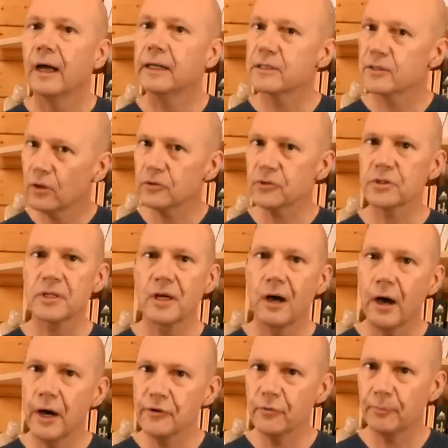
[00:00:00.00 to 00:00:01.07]
And it's not just
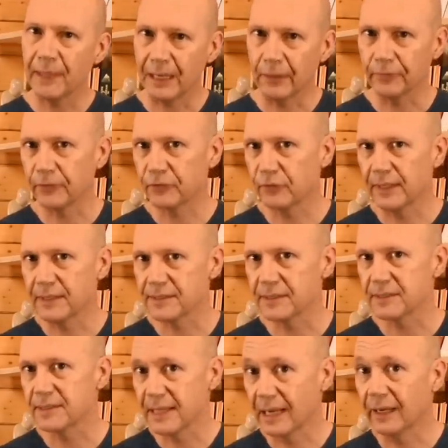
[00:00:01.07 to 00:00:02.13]
hydropower that threatens
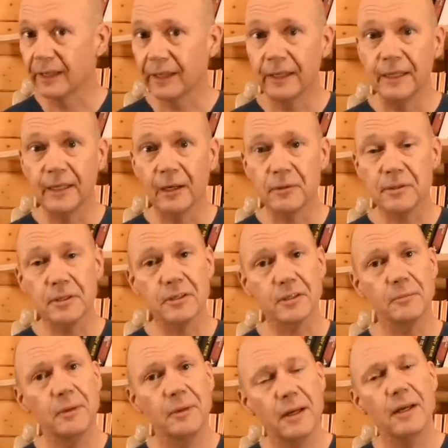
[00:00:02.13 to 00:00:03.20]
this delicate
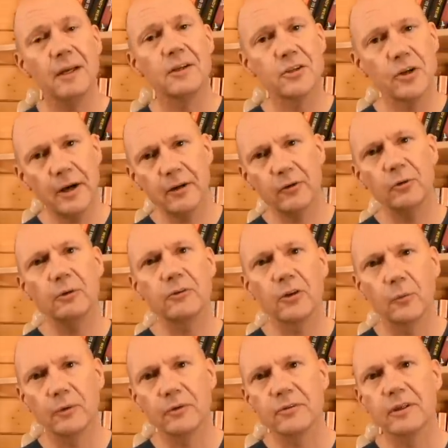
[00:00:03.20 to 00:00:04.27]
ecosystem. China
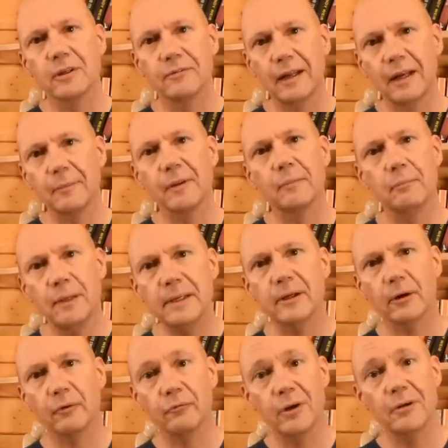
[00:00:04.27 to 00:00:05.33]
also wants to develop the
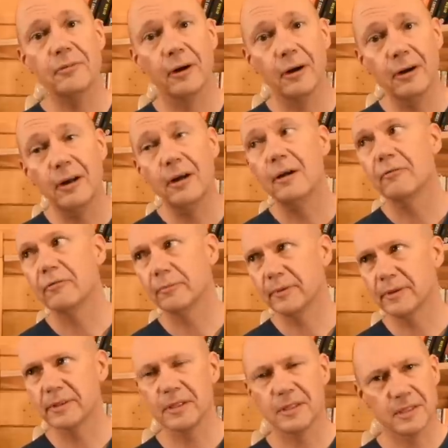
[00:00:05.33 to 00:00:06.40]
Mekong River from
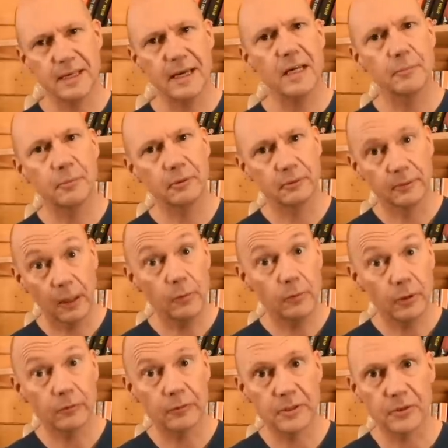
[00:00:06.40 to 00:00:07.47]
the sustainable
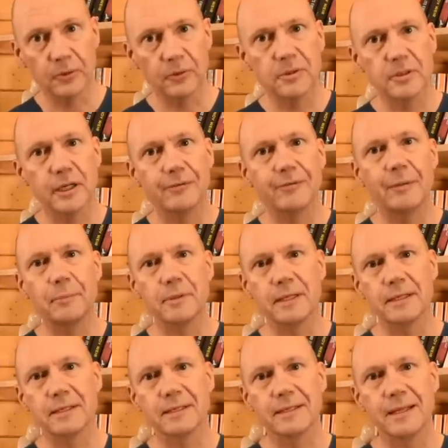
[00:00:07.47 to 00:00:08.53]
local resource that it
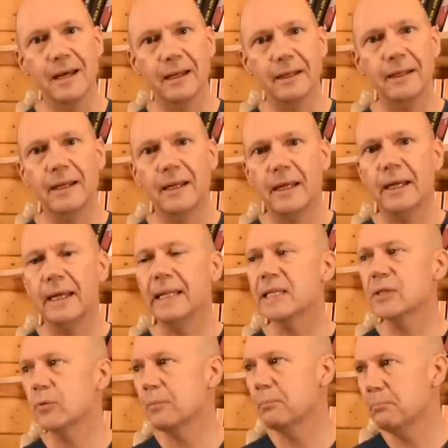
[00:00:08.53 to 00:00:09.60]
represents today
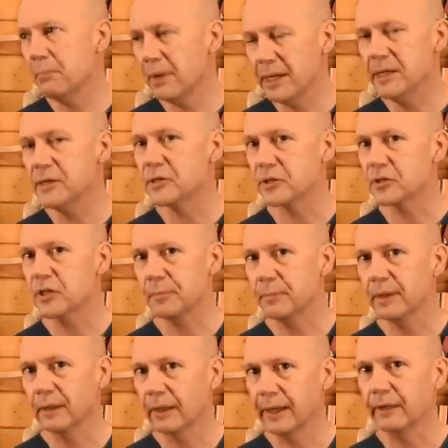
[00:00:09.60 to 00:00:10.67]
into a major
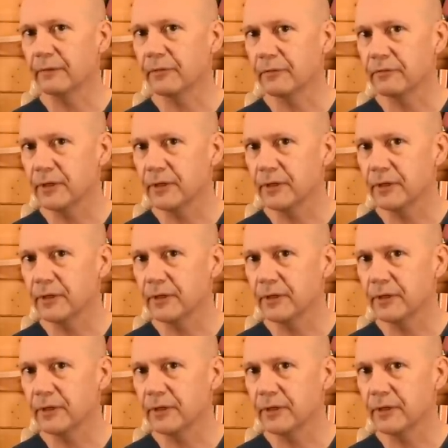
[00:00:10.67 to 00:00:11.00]
shipping lane of the